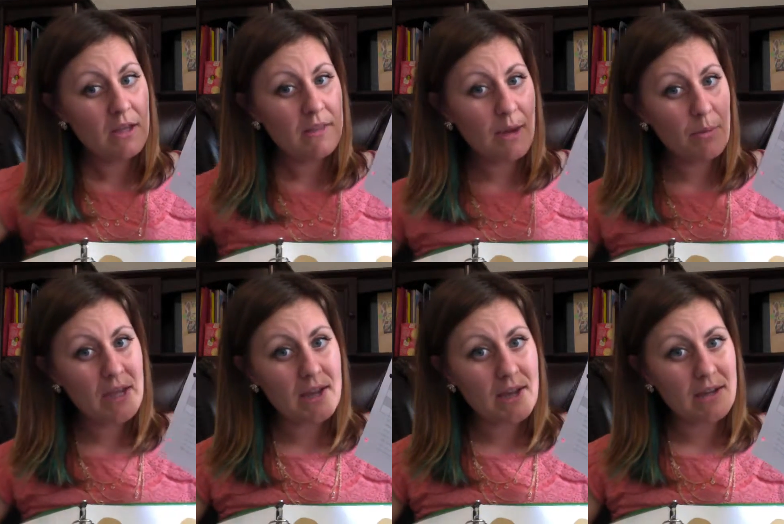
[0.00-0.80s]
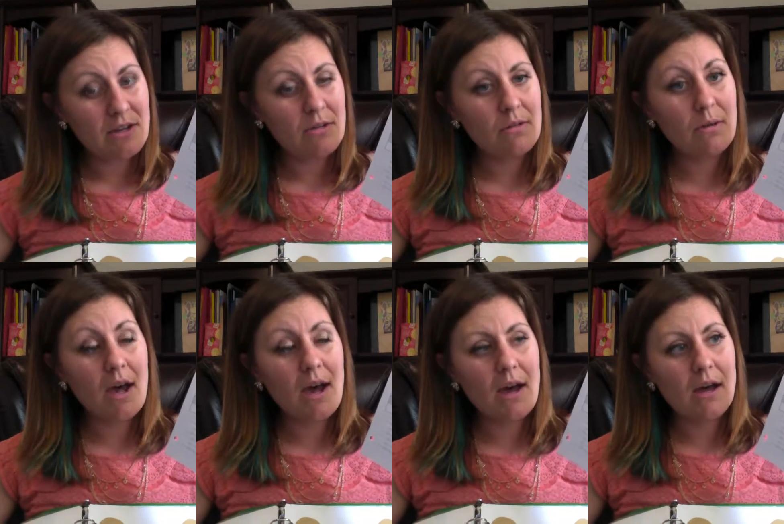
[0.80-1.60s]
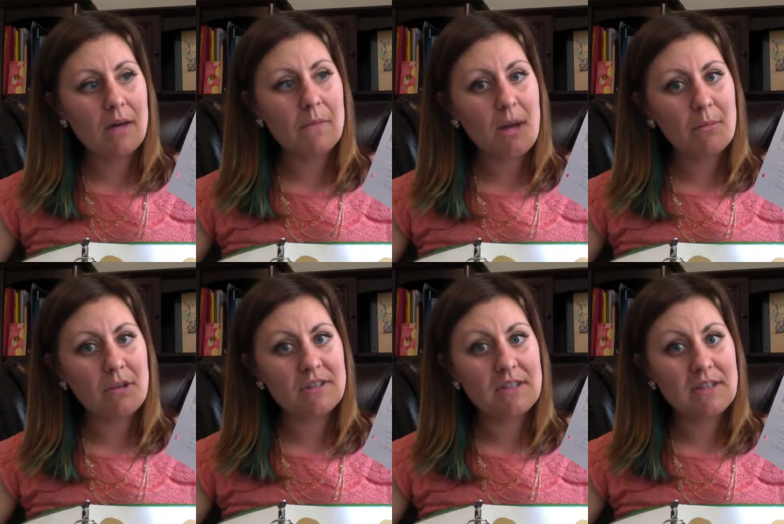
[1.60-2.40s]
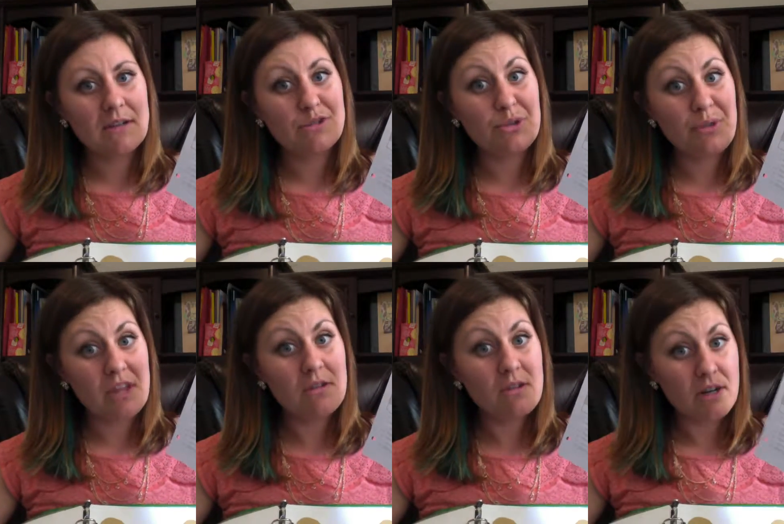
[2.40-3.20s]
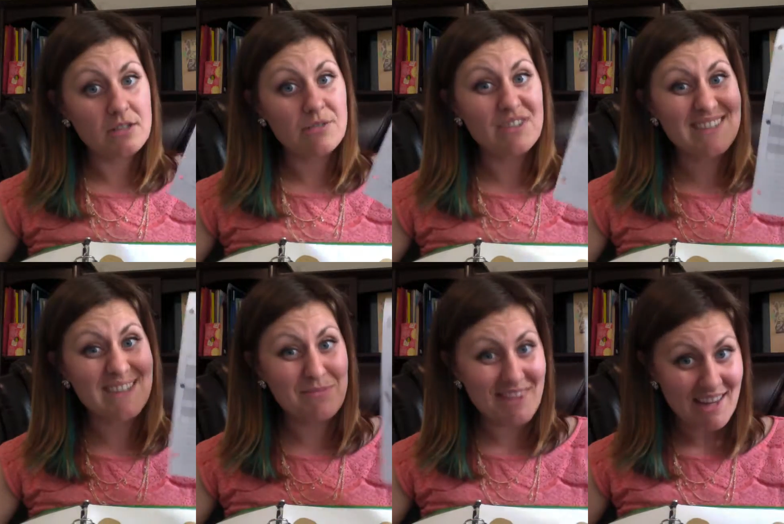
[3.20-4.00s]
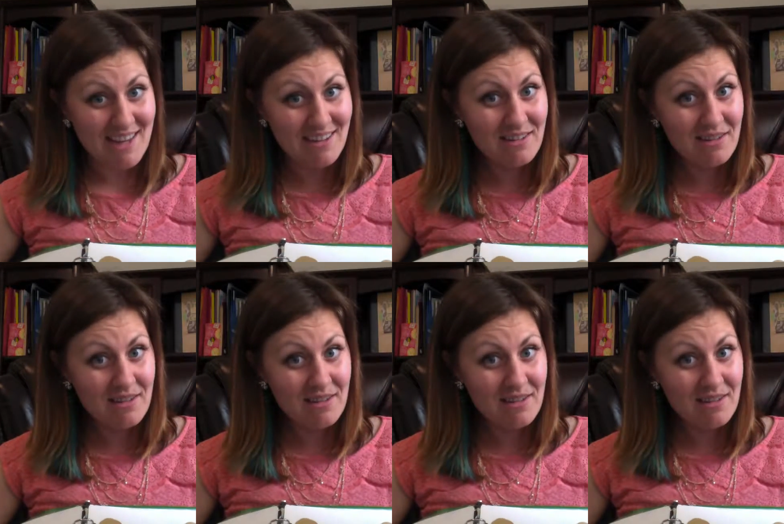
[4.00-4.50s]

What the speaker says: That way I kind of know I'm not sending out 2 thank you cards for the same thing.